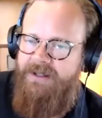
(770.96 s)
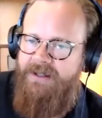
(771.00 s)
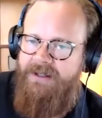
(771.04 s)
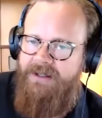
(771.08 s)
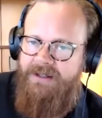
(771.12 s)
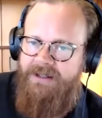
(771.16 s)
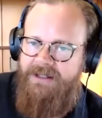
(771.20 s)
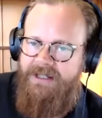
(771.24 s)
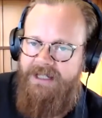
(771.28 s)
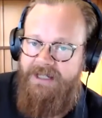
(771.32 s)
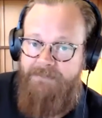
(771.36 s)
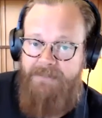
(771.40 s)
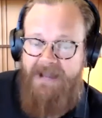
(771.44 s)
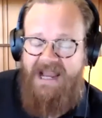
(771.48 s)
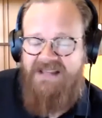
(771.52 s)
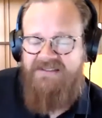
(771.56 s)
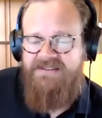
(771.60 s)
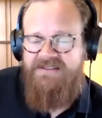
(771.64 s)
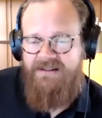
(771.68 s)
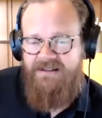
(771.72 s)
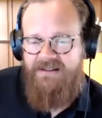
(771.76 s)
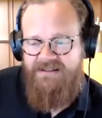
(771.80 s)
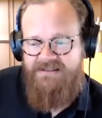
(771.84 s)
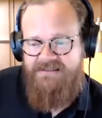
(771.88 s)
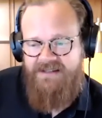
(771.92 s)
He
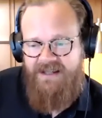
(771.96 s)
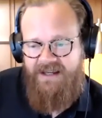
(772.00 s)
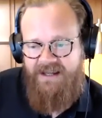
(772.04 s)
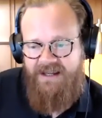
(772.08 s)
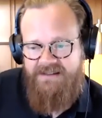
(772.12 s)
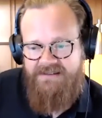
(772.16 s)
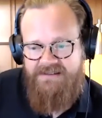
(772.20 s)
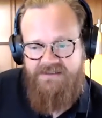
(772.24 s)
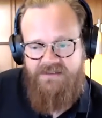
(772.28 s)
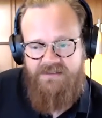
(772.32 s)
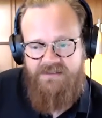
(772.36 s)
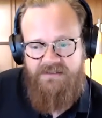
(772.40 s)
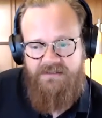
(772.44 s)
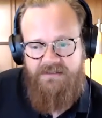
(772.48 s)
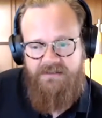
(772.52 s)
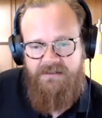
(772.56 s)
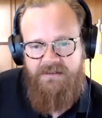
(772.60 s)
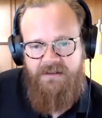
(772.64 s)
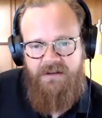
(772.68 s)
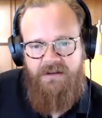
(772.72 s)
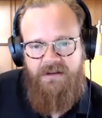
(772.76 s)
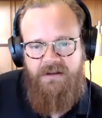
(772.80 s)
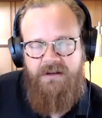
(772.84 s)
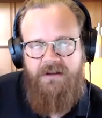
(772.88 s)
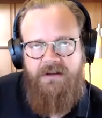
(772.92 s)
basically says,
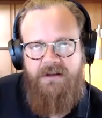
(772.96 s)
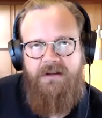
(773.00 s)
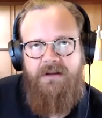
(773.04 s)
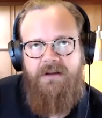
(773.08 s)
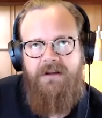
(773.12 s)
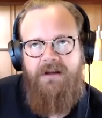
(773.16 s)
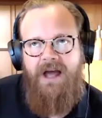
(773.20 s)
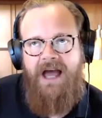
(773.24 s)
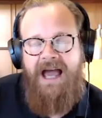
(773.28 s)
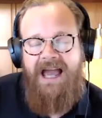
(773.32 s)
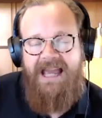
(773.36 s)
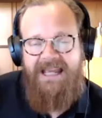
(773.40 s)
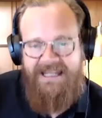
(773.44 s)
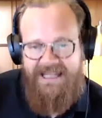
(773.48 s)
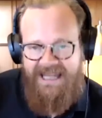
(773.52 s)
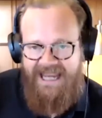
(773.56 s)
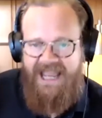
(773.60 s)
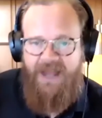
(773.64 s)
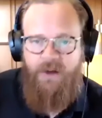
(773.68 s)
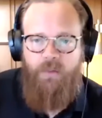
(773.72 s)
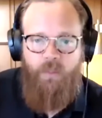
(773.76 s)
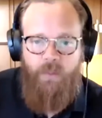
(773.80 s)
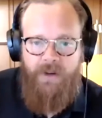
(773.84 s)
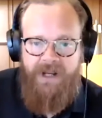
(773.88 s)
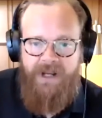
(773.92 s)
I
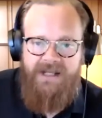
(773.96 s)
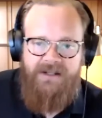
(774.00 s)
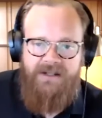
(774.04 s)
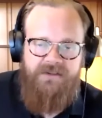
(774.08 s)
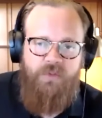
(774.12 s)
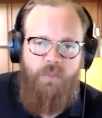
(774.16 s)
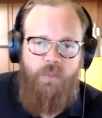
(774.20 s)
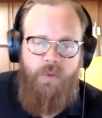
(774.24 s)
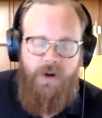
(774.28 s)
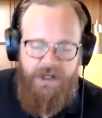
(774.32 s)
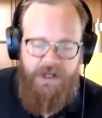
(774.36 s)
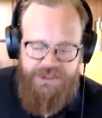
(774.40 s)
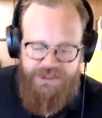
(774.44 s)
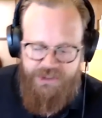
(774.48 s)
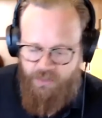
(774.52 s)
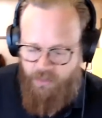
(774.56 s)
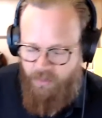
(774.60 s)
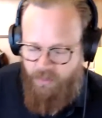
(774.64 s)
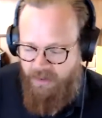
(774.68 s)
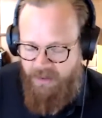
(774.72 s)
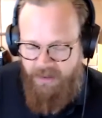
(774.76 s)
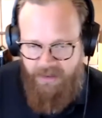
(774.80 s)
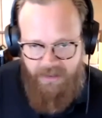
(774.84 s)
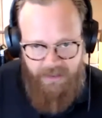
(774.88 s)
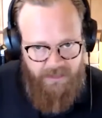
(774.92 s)
can't wait to watch you
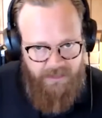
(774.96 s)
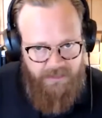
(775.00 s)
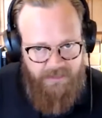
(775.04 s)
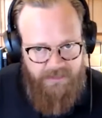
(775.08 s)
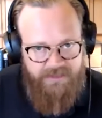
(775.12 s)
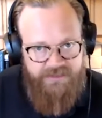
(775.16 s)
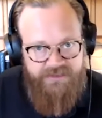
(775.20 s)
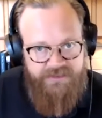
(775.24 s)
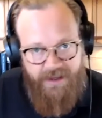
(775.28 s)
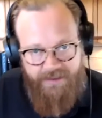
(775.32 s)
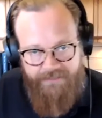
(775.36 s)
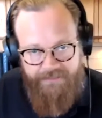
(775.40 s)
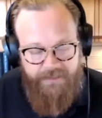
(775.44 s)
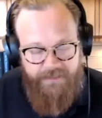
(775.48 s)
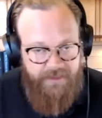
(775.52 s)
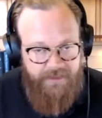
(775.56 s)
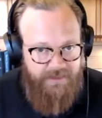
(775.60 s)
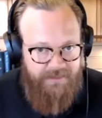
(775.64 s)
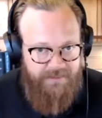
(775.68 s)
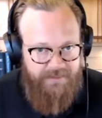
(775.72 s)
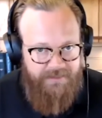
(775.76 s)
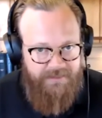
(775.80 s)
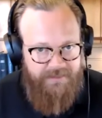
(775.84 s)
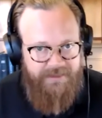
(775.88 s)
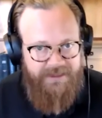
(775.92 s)
all
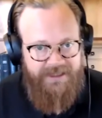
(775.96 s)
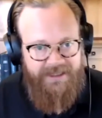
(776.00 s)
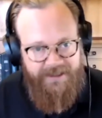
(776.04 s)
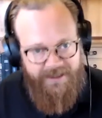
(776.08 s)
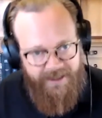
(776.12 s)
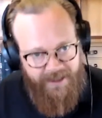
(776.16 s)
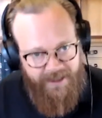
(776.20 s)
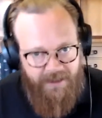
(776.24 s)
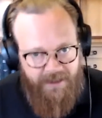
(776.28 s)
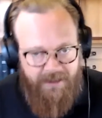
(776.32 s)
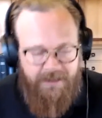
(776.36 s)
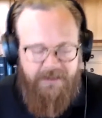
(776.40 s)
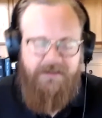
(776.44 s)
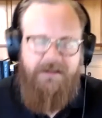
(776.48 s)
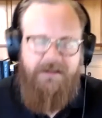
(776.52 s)
suffer in hell.